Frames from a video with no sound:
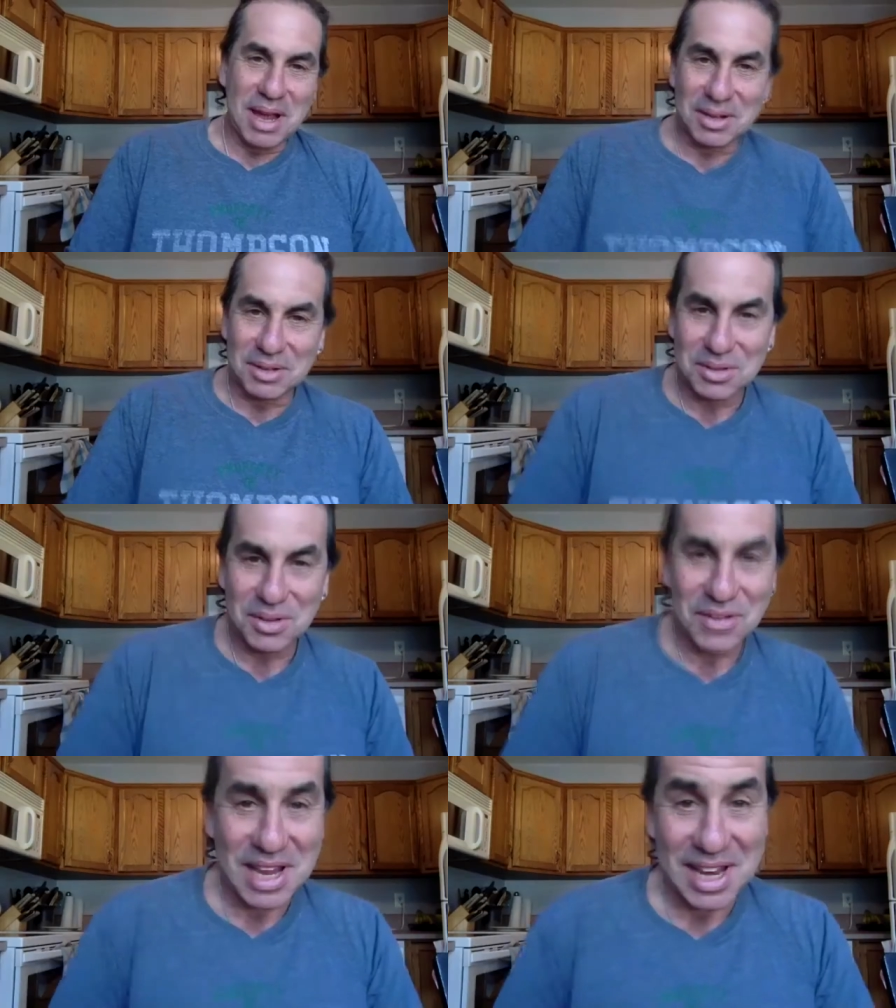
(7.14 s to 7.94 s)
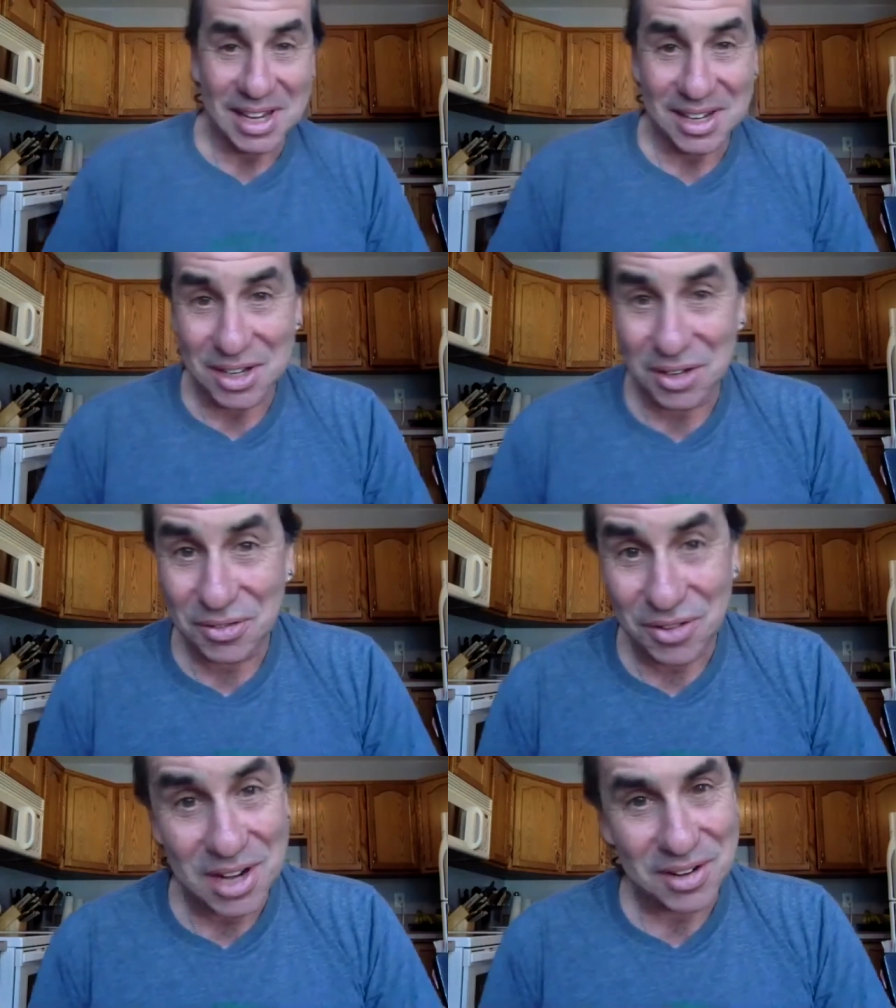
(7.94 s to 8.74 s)
Alan Levine, good
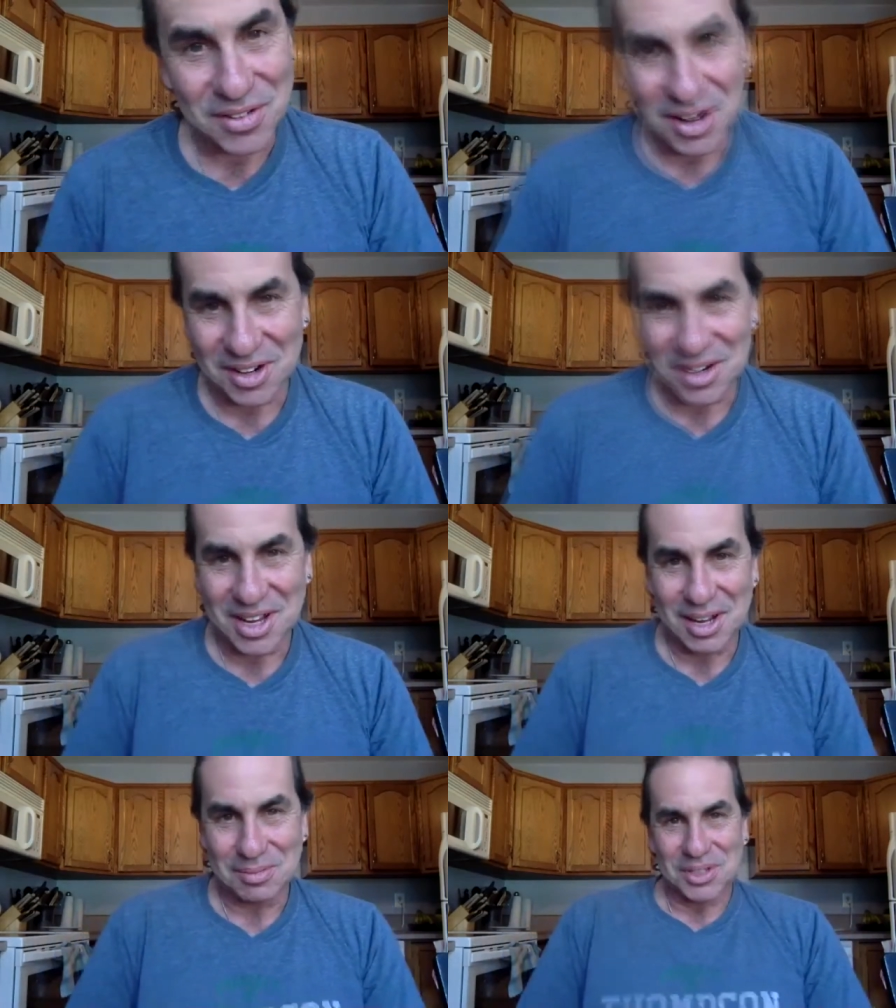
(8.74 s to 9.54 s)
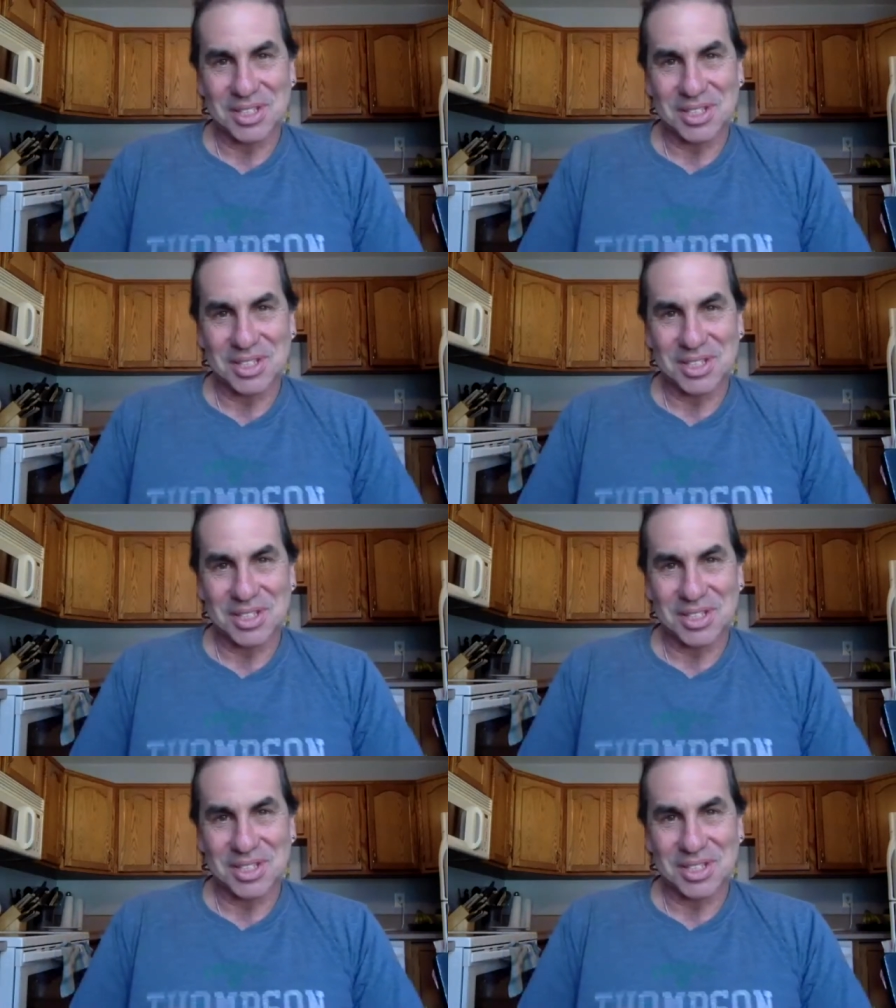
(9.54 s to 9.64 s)
friend of Gardner Campbell's.